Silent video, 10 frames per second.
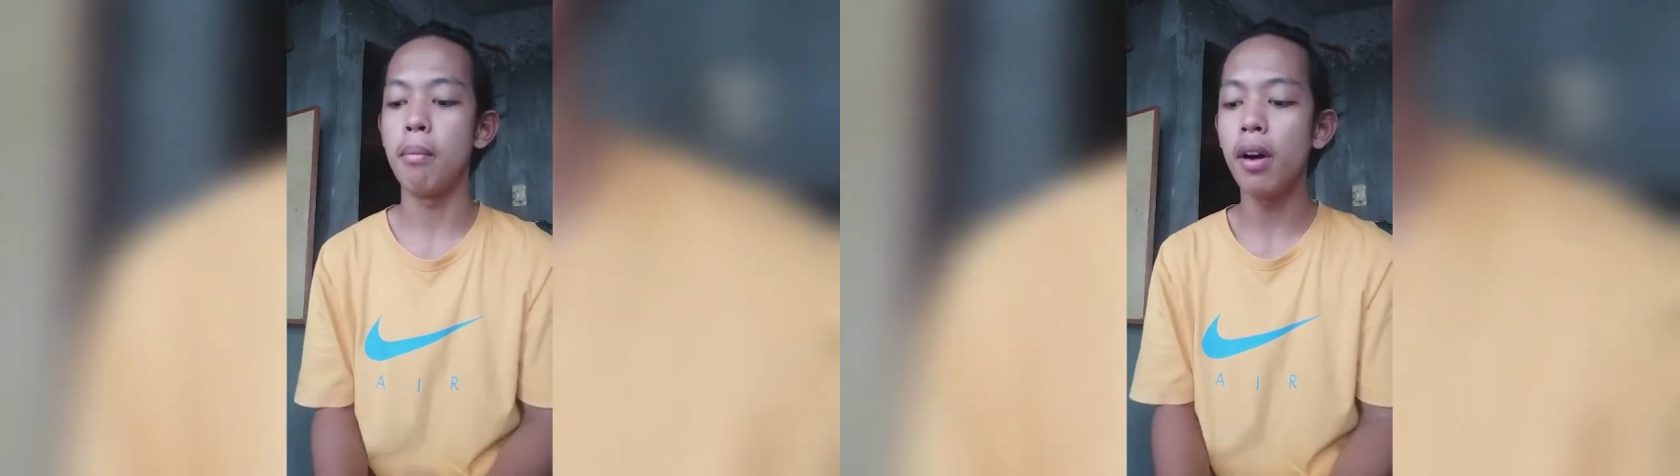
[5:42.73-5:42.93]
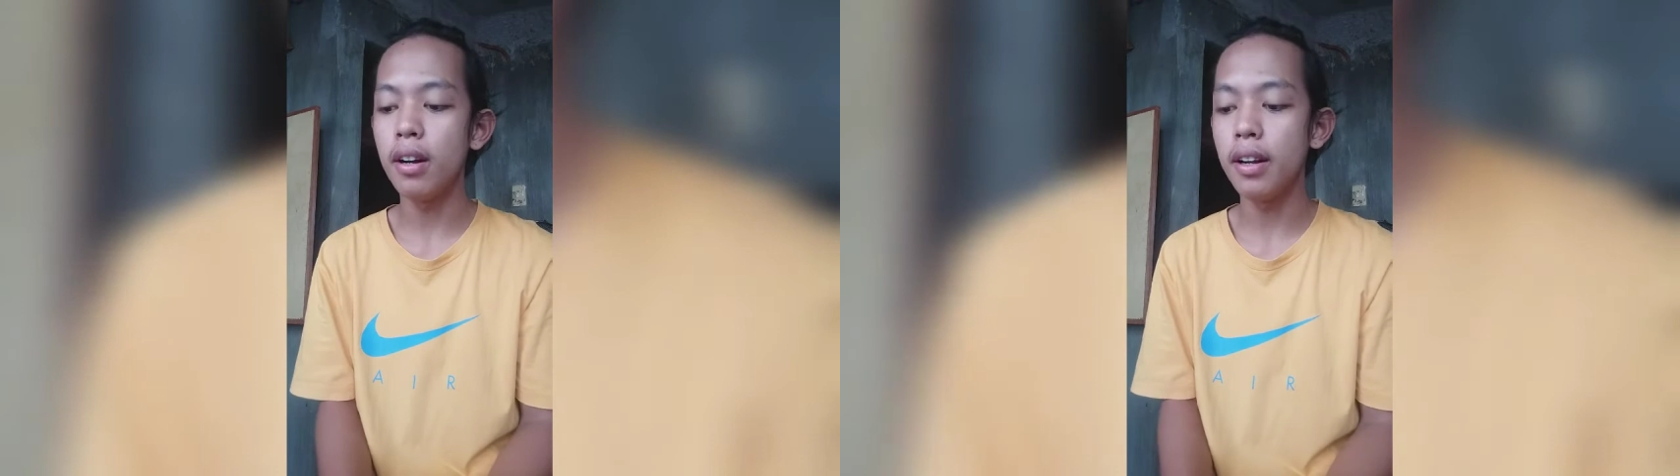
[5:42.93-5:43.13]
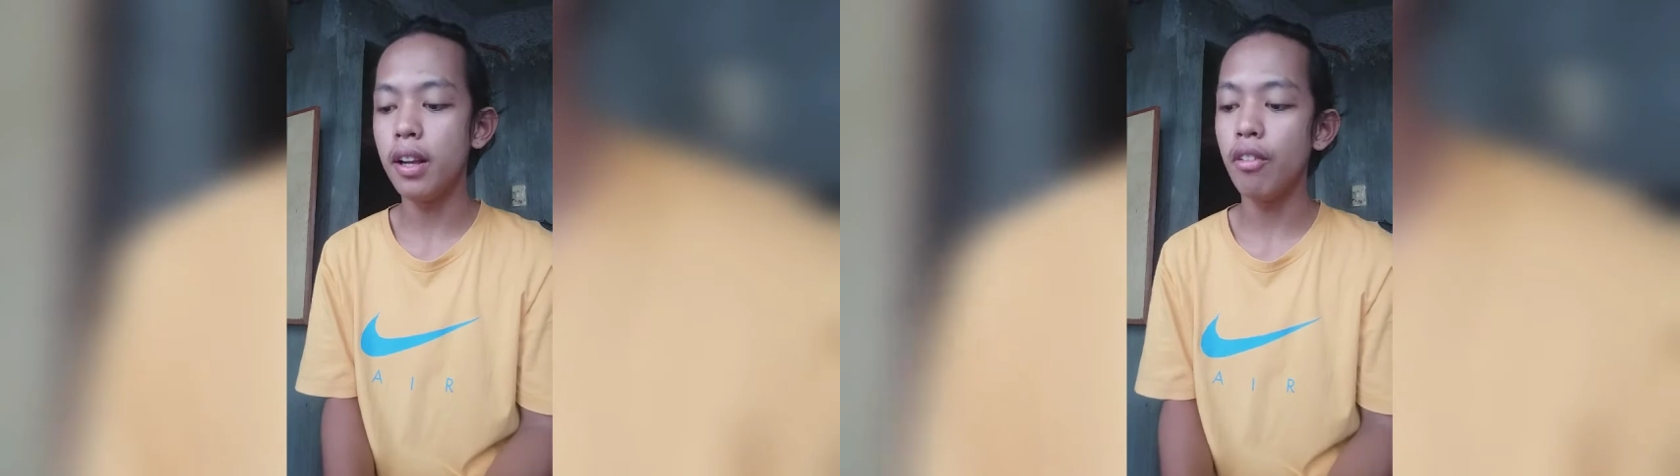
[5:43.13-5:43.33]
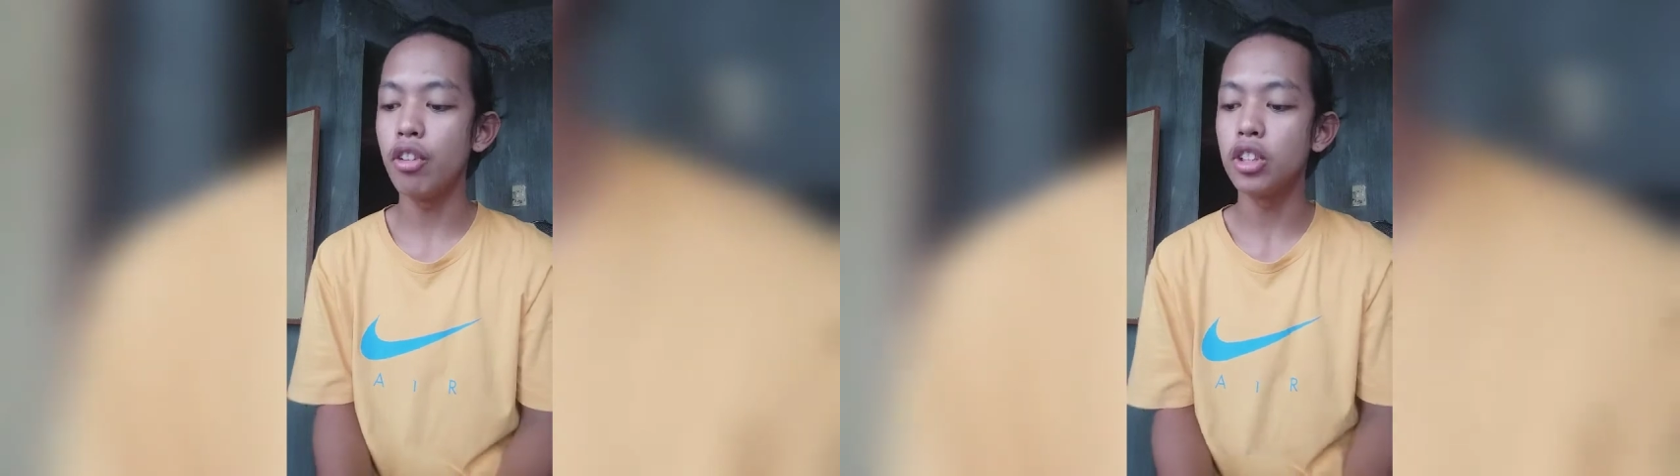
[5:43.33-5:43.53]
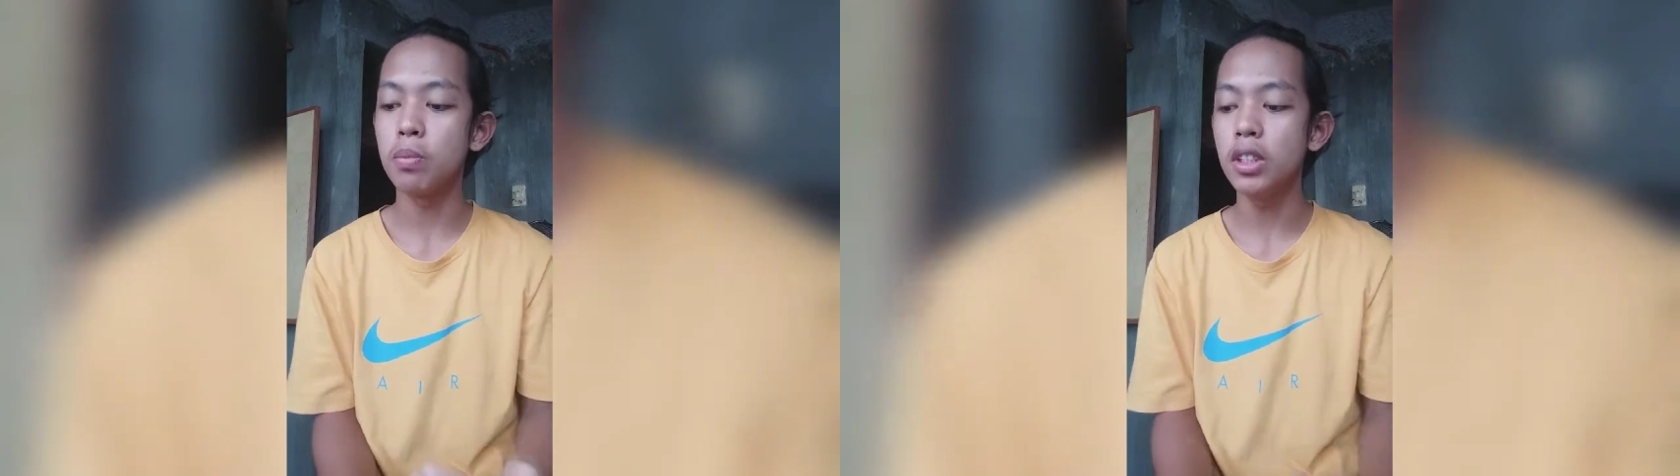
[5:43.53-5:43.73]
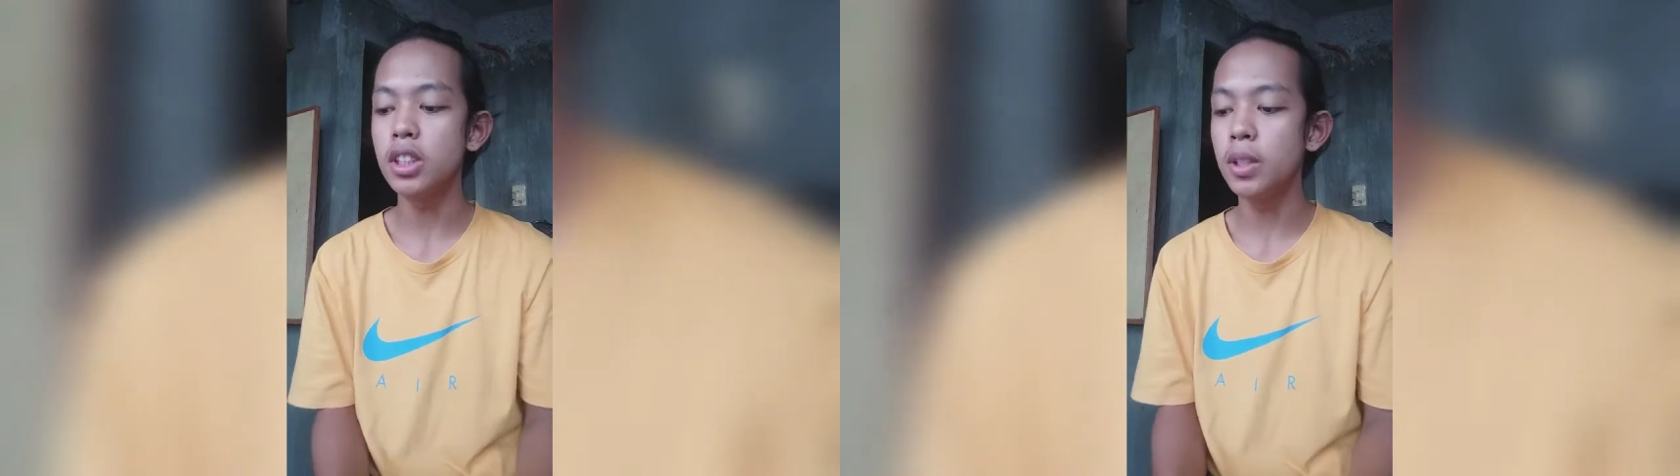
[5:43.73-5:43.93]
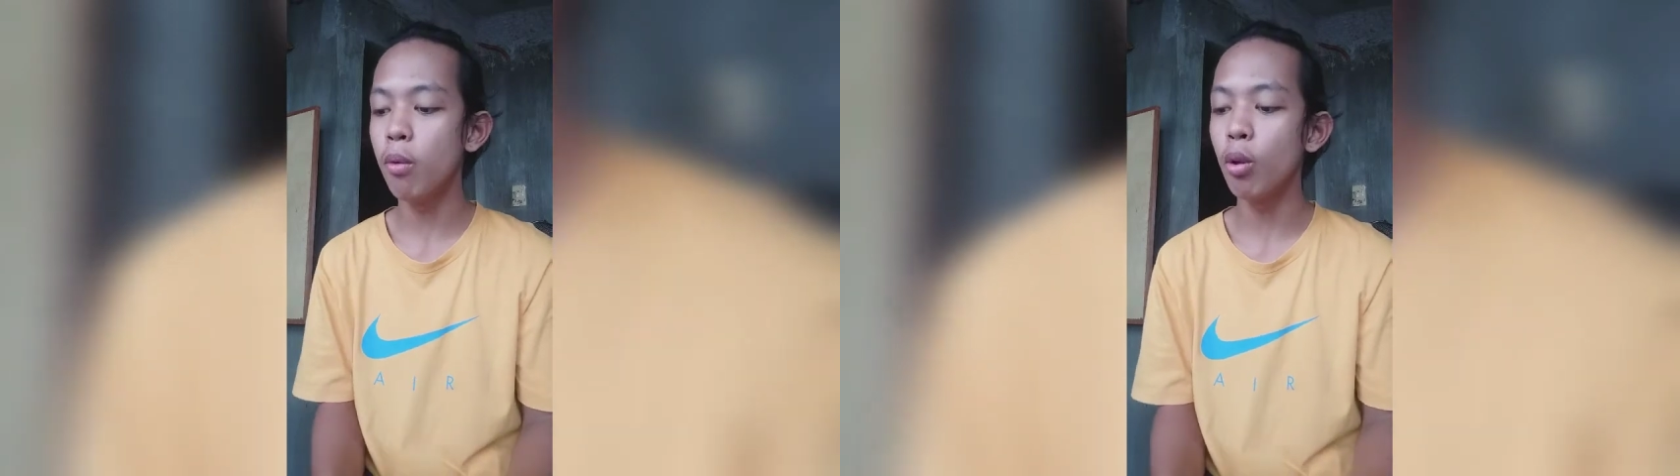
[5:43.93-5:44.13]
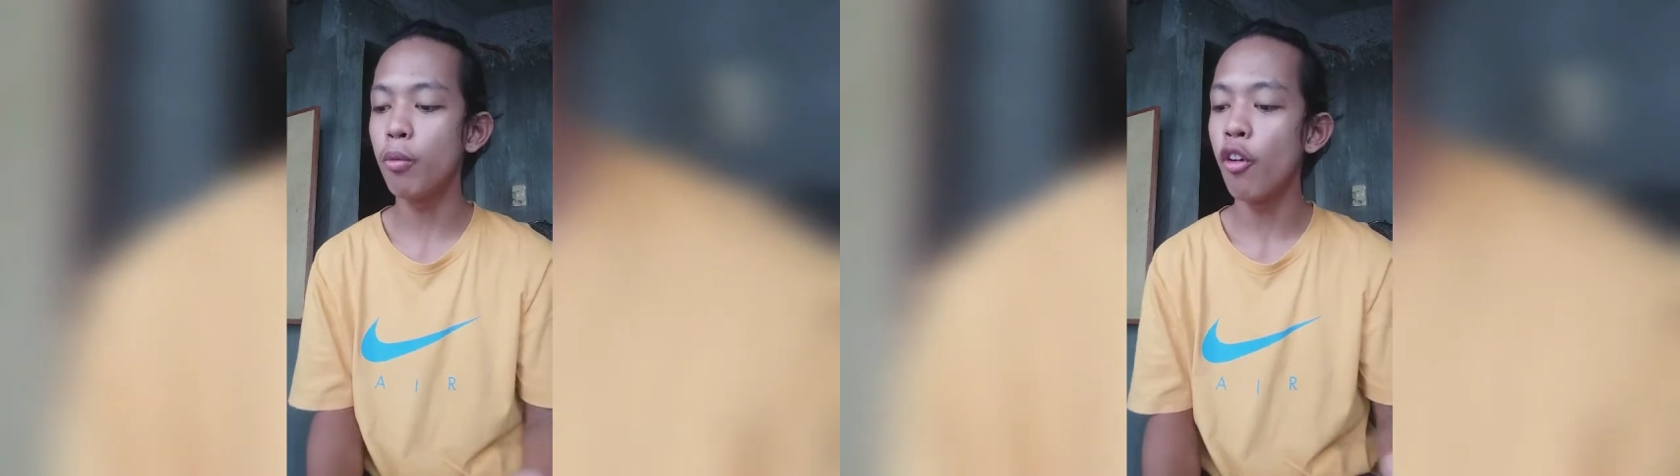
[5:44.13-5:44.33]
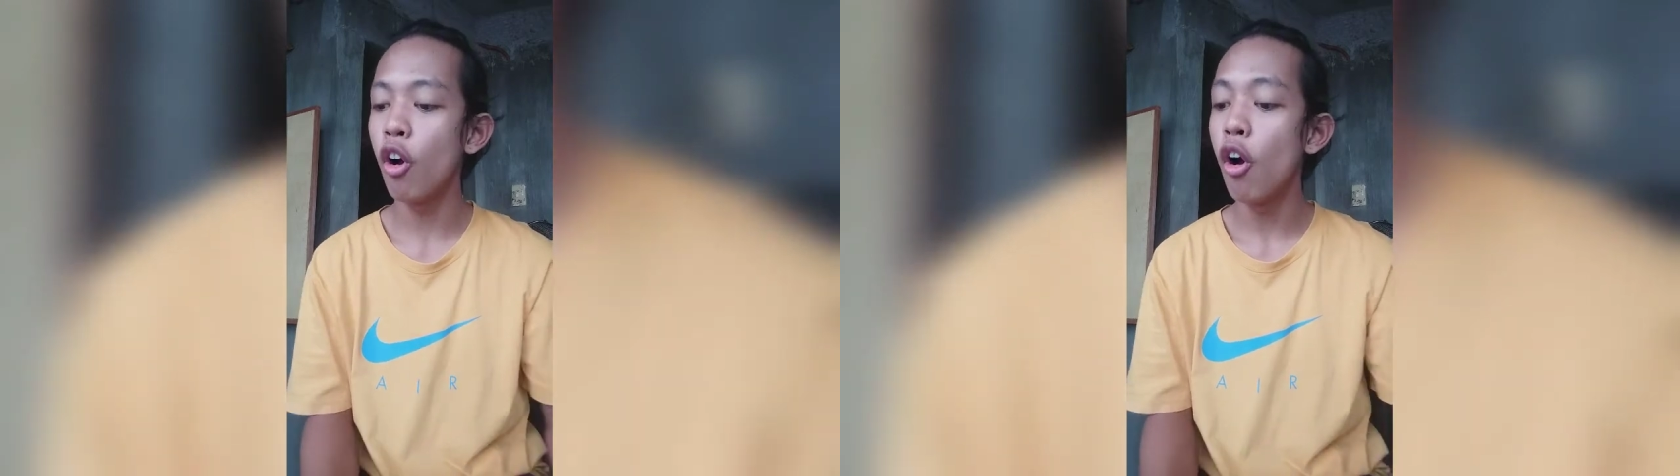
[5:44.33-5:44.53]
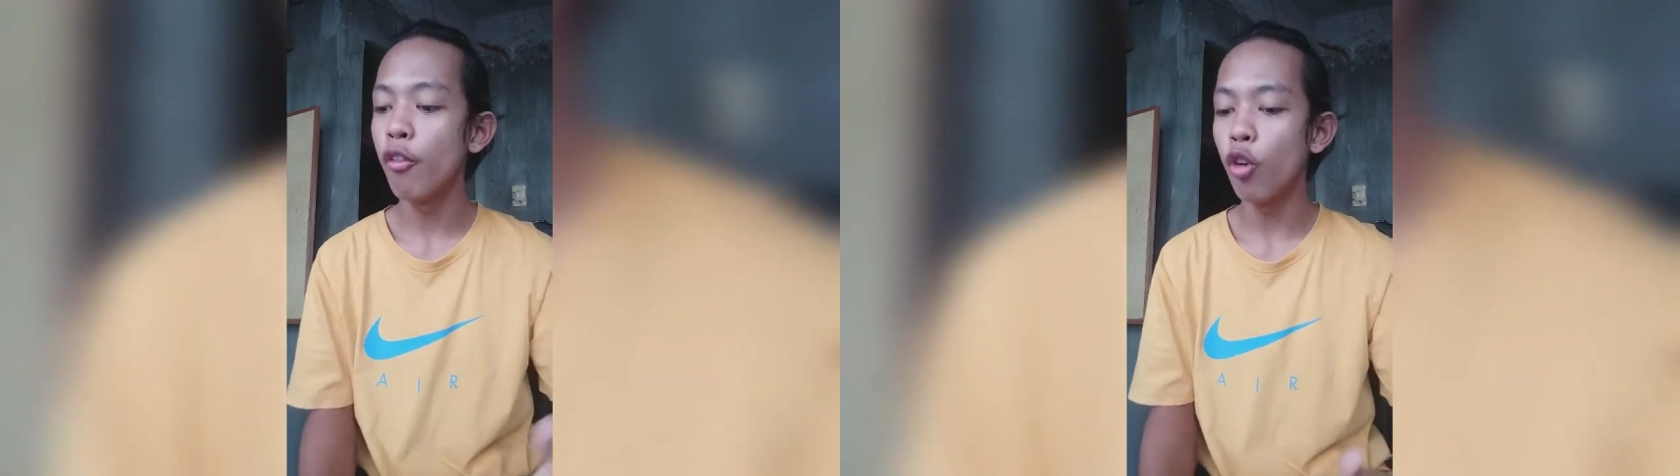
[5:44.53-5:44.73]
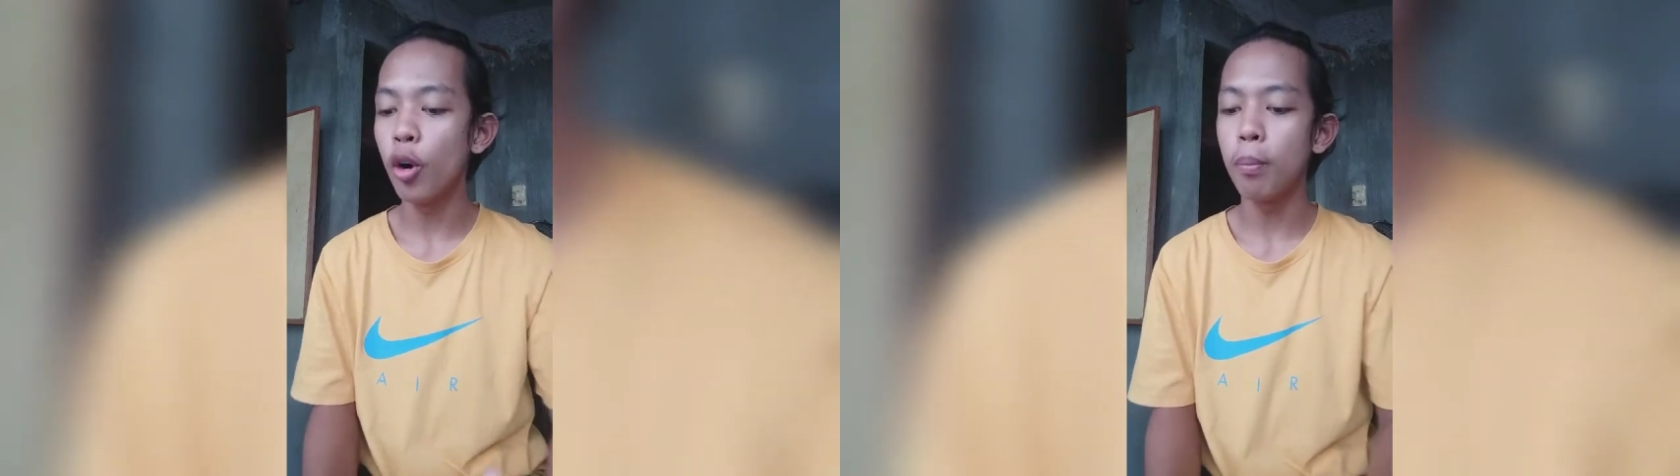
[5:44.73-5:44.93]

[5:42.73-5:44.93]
is primarily responsible